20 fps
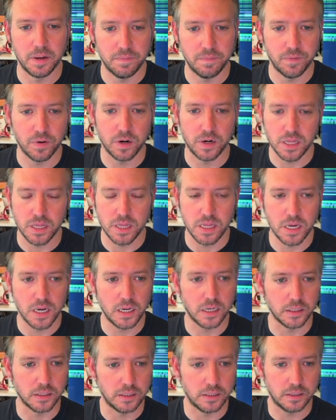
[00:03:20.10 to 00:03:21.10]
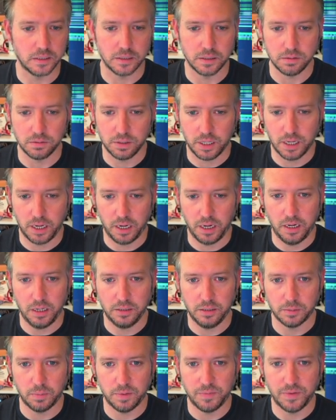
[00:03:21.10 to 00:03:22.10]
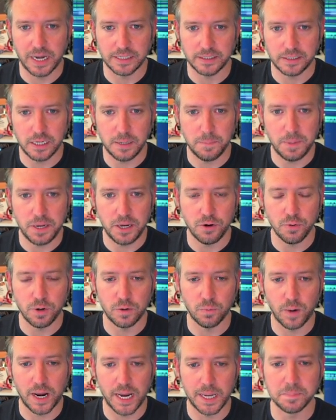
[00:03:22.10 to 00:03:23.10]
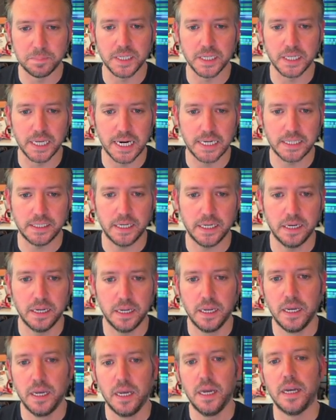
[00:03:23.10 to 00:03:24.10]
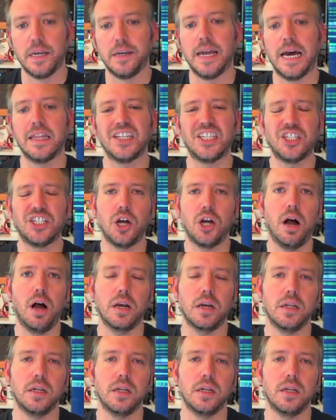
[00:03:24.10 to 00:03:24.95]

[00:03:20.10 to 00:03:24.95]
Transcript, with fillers: for this. Okay. So we've got CPU and RAM selected. Now let's talk a